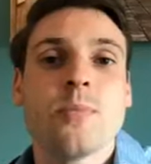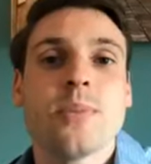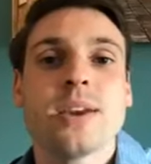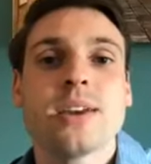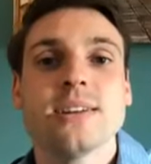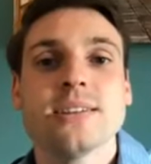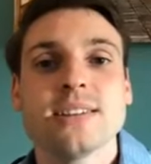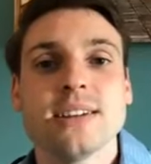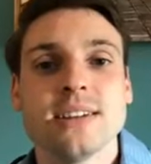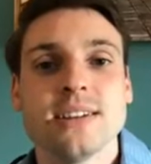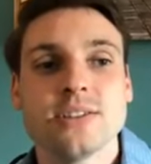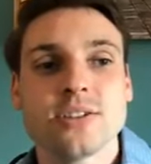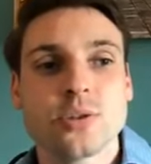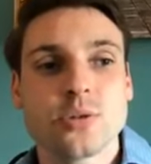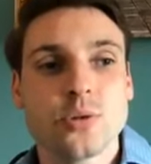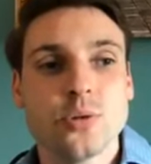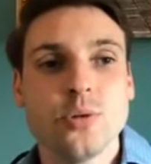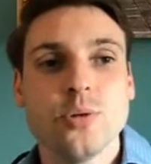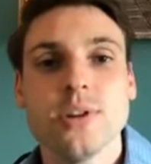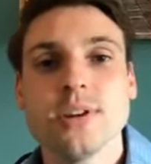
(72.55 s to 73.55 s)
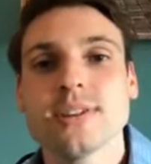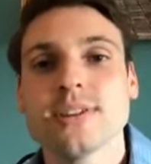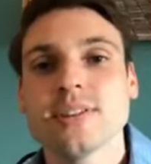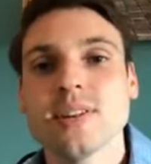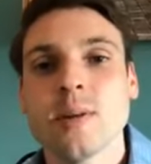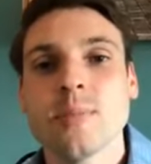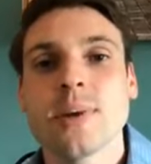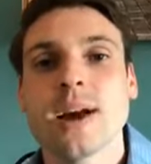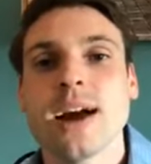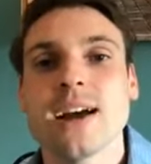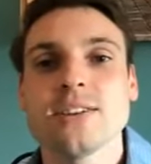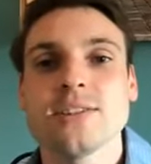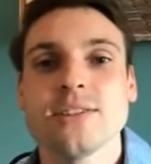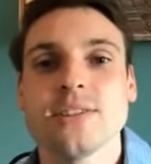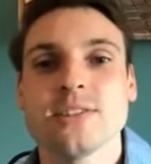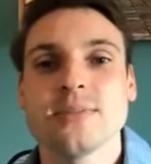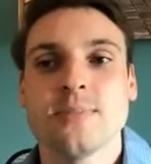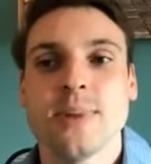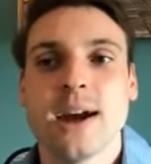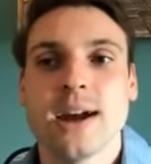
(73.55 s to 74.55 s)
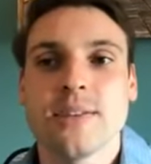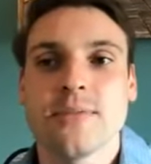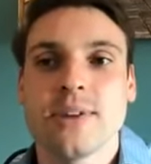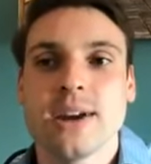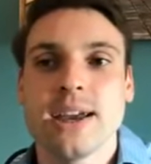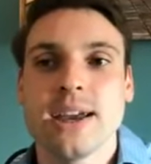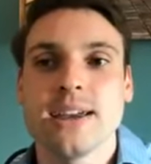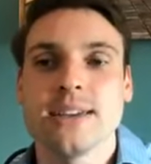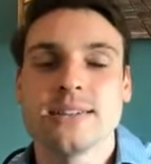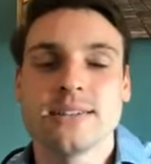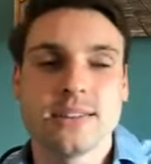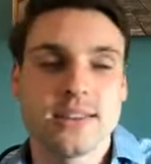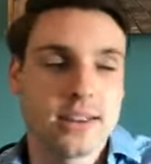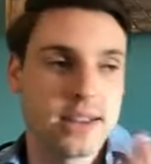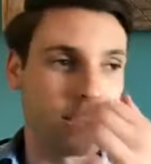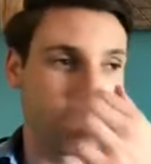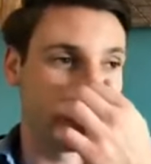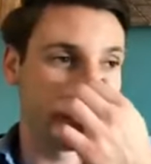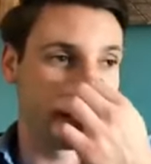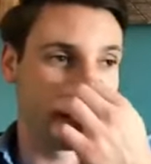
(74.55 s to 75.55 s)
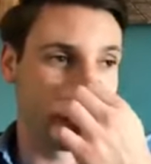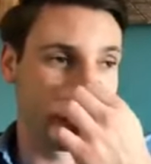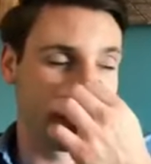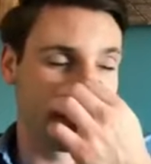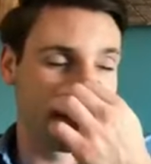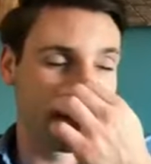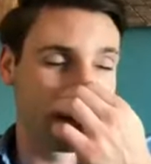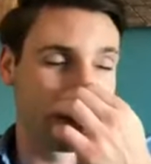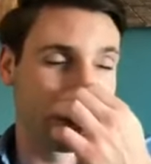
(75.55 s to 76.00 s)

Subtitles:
Because it's through the subconscious mind, right? It's